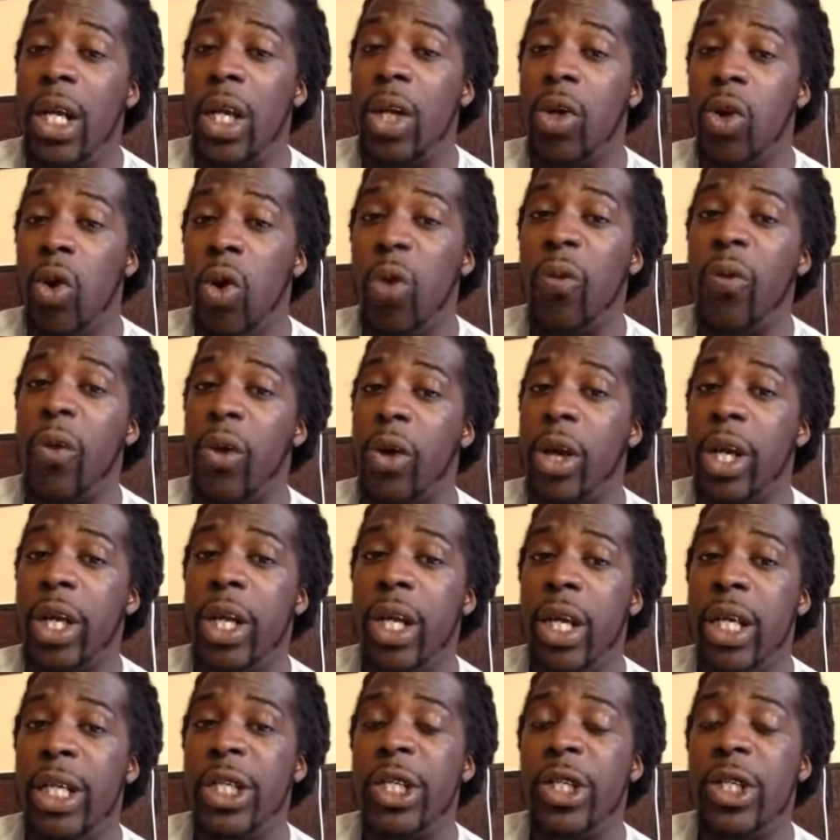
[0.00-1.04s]
go for it.
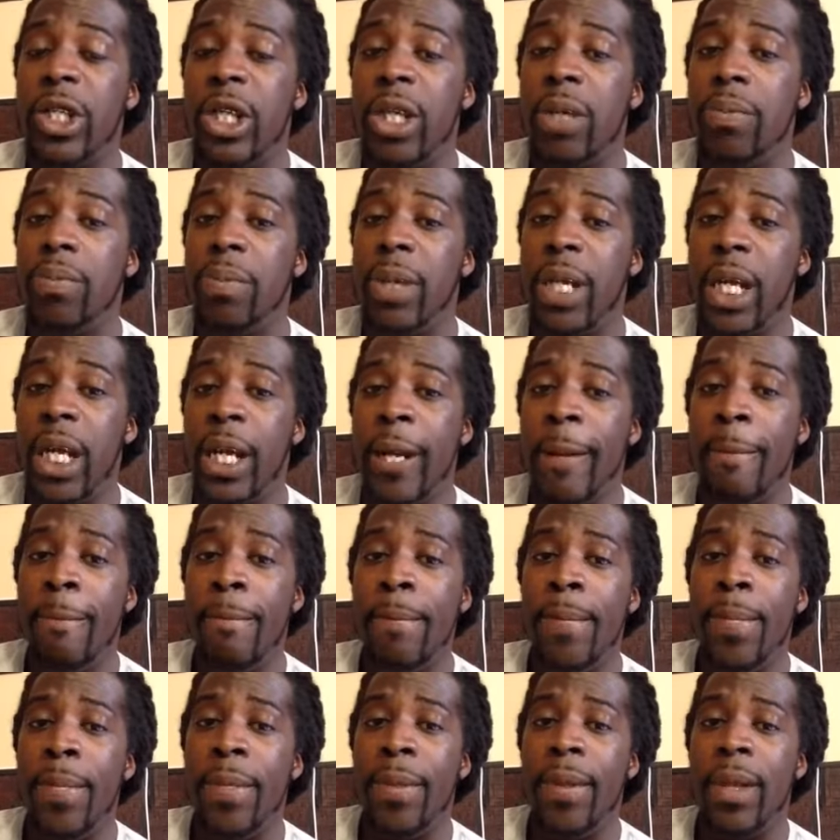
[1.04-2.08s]
It
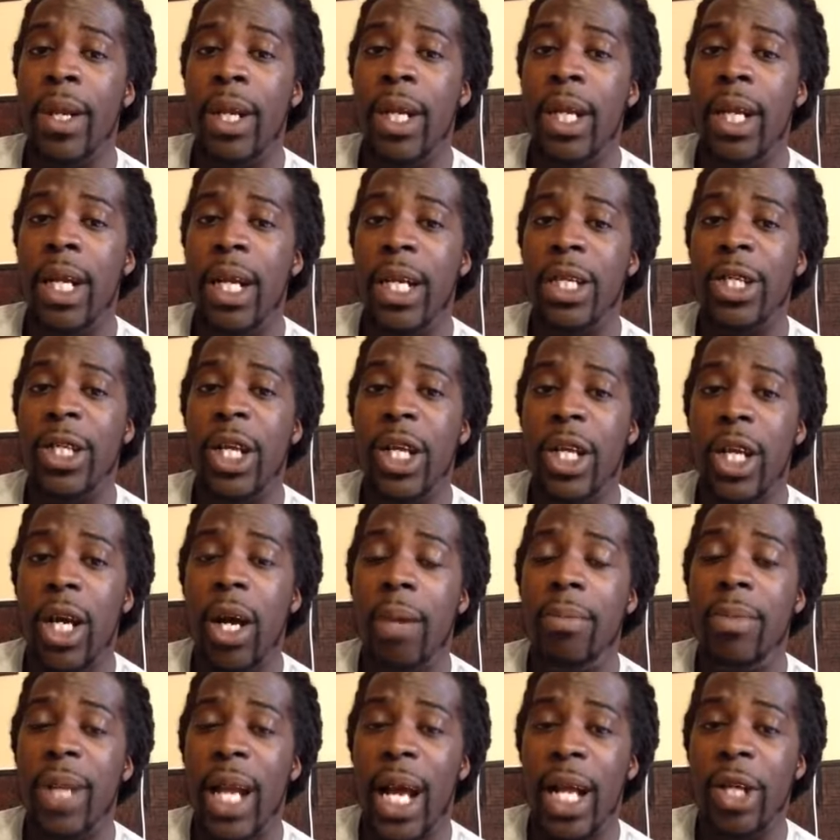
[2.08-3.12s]
should
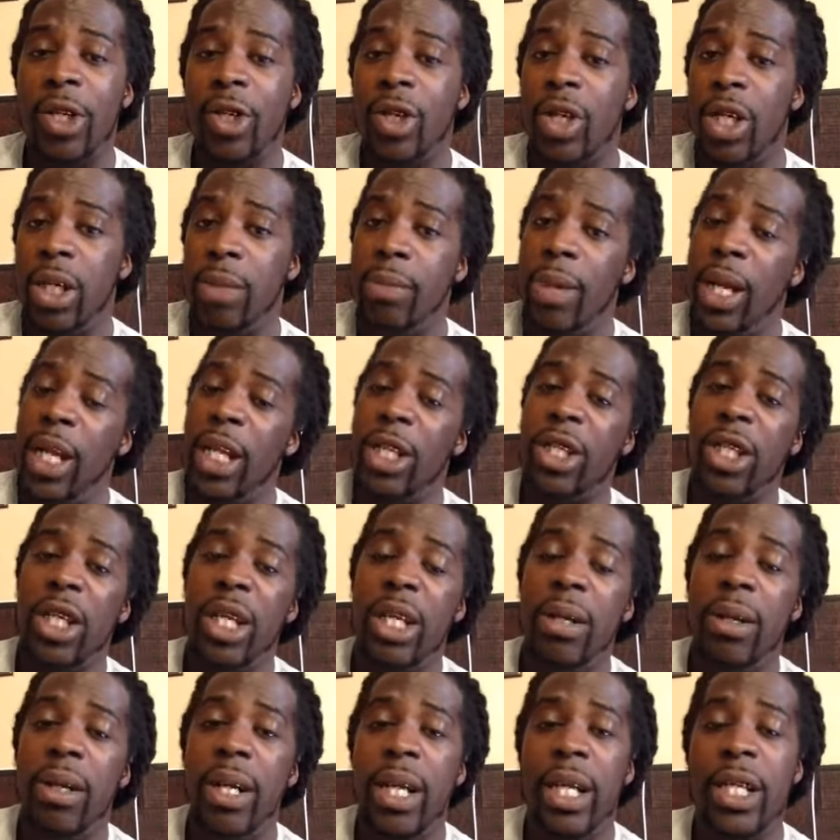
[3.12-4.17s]
come naturally, man.
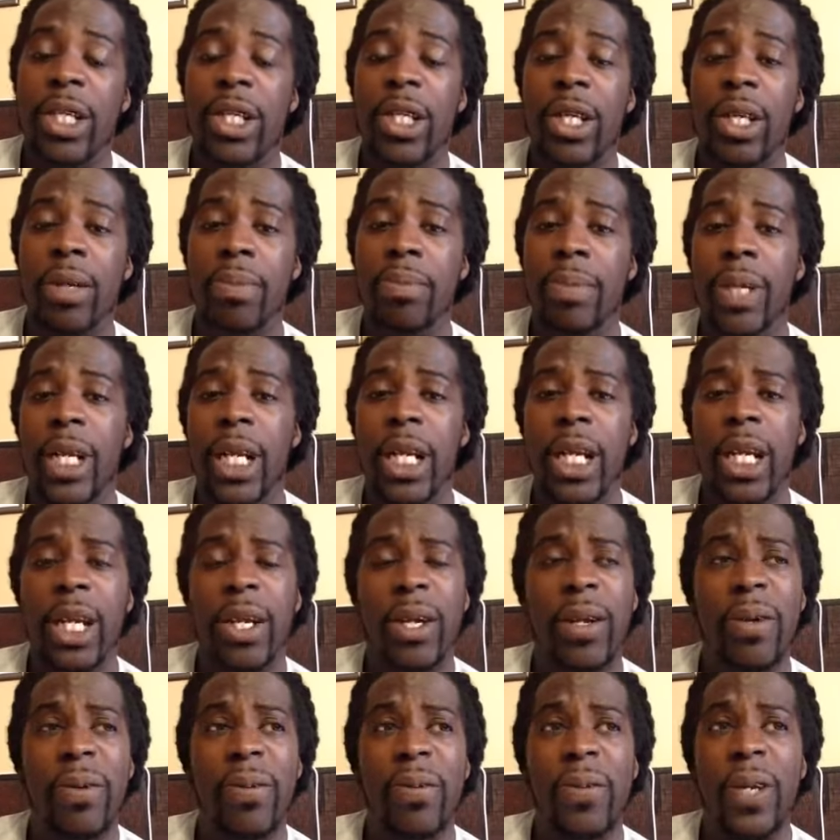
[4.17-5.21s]
It shouldn't be
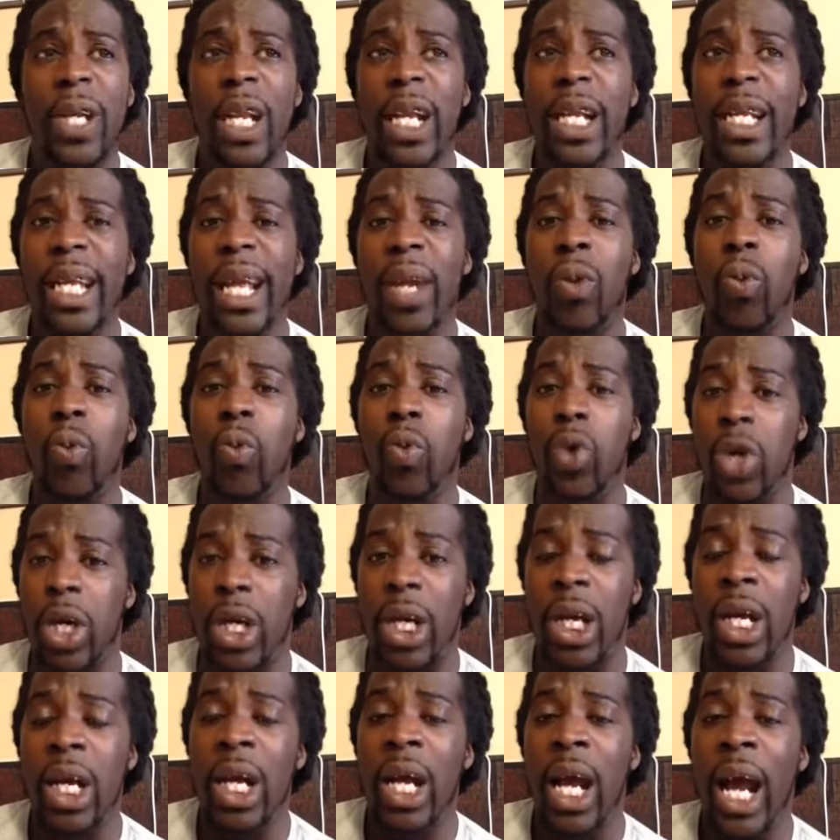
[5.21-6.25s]
feeling like work.
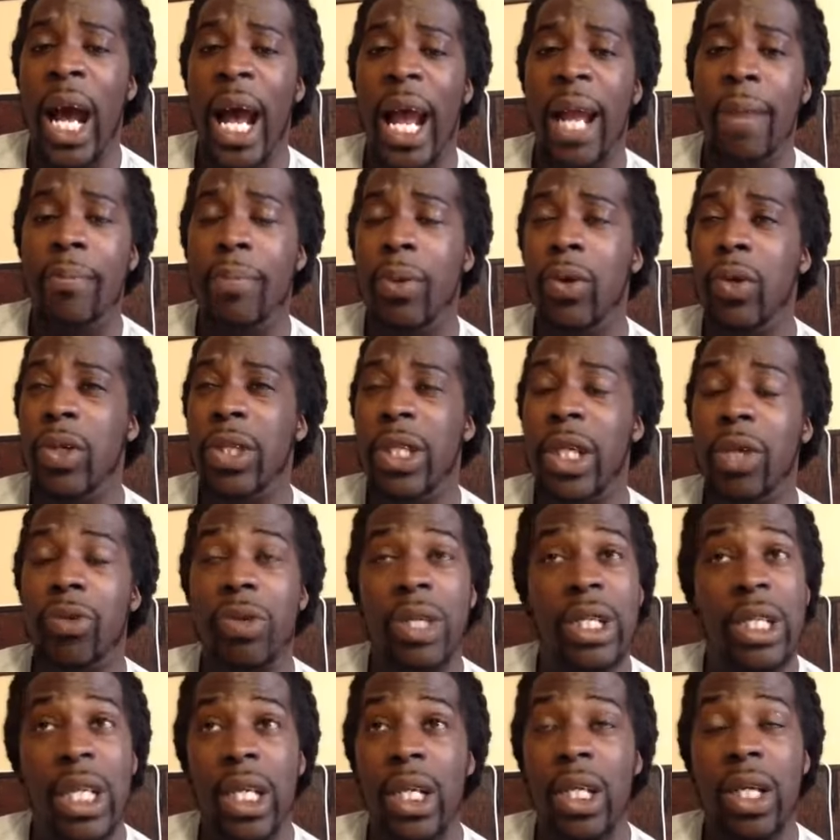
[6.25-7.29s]
I posted
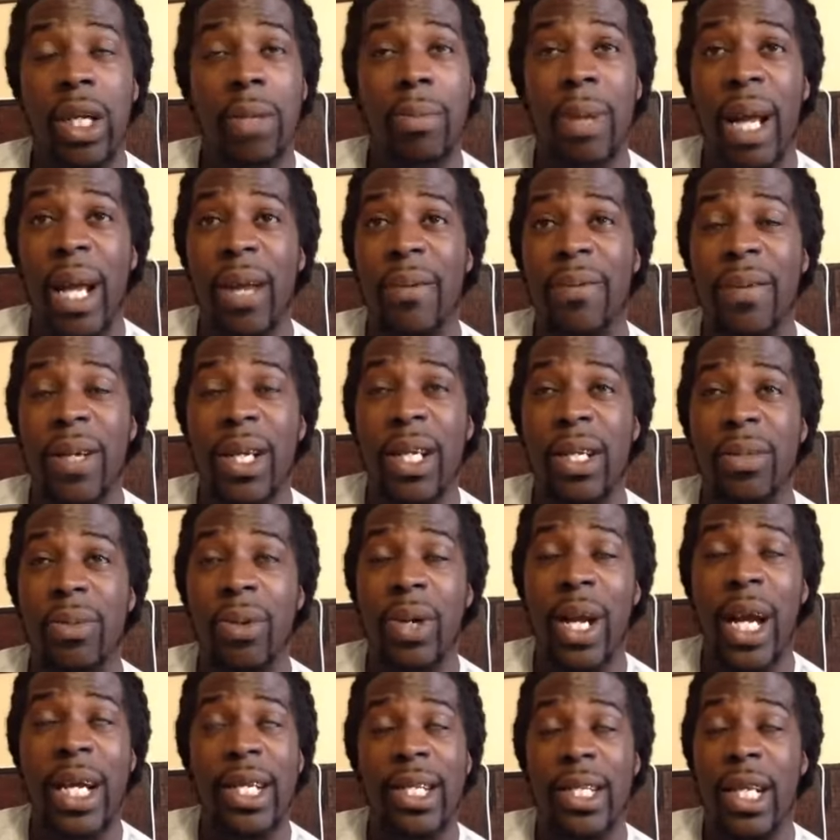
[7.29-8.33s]
recently on my Facebook,
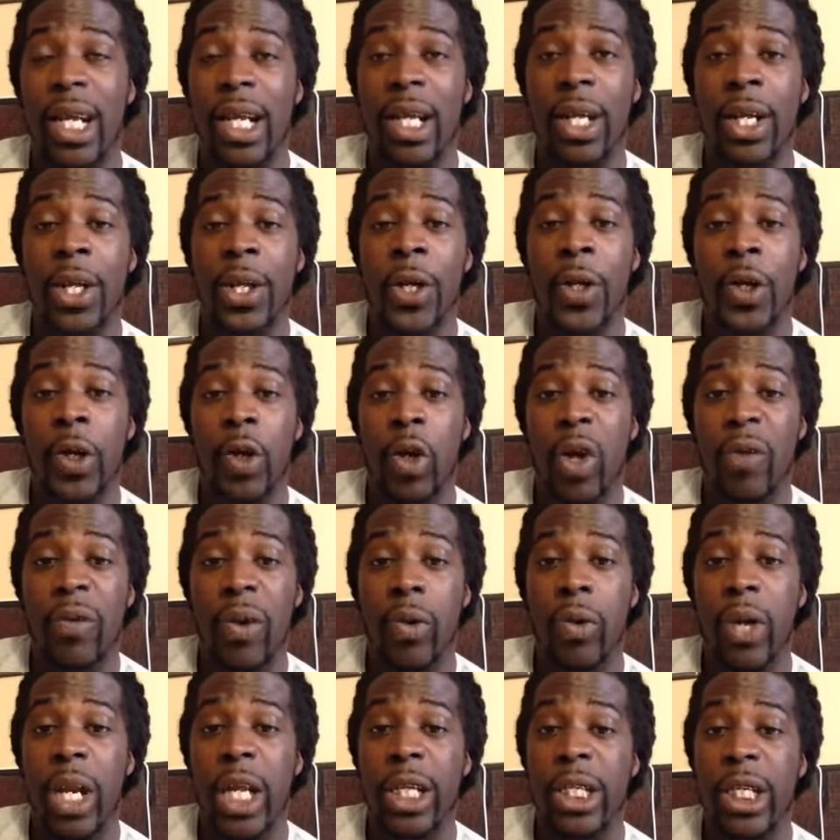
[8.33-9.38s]
I said, you know, if your
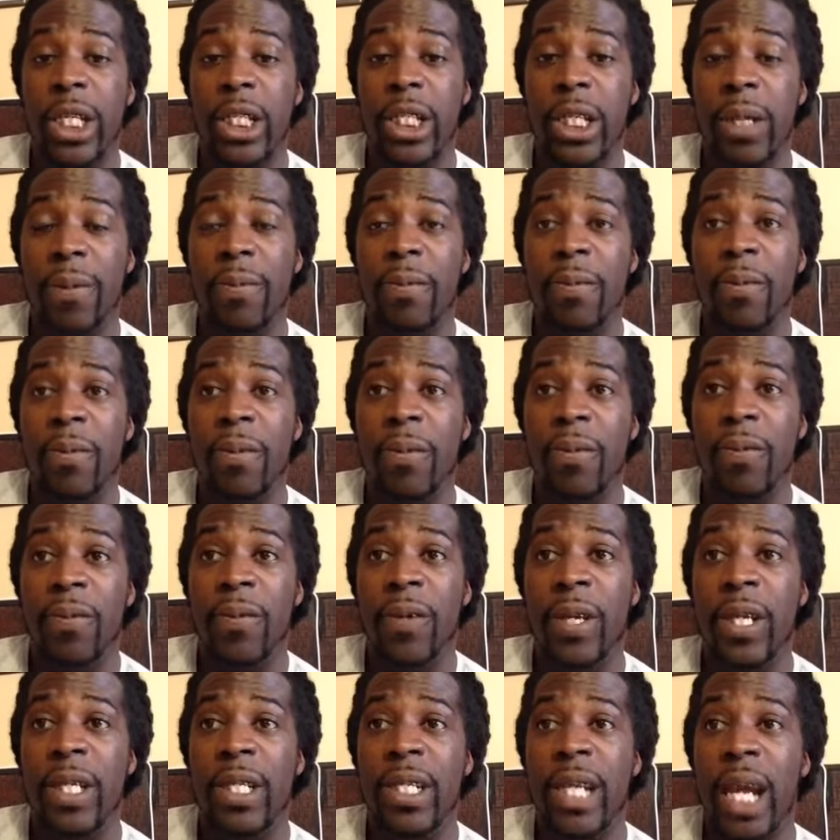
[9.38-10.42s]
relationship
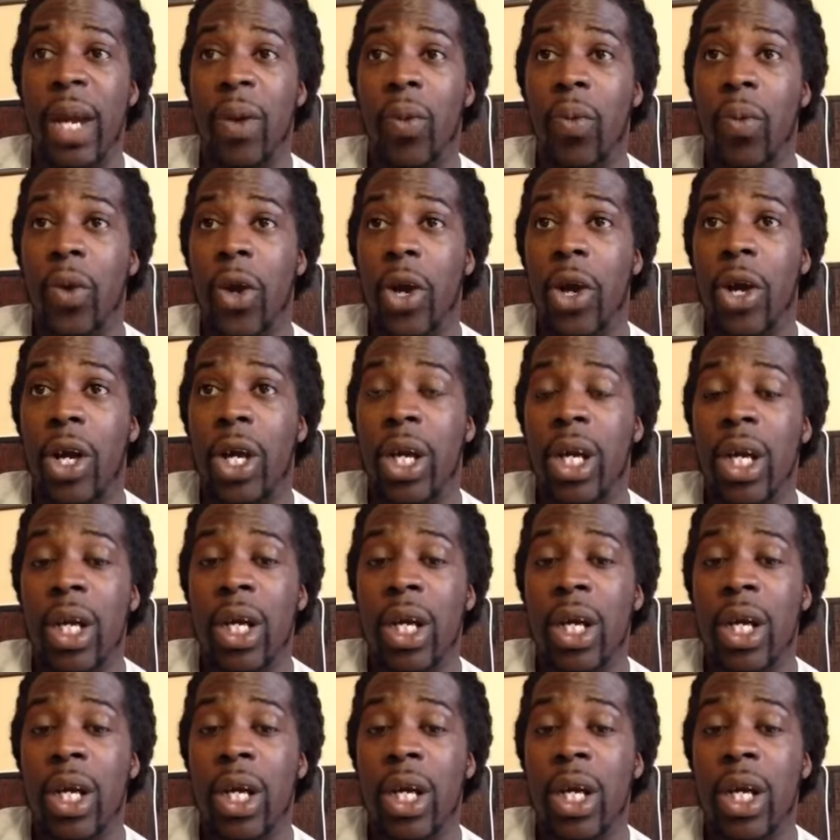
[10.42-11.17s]
feels like work,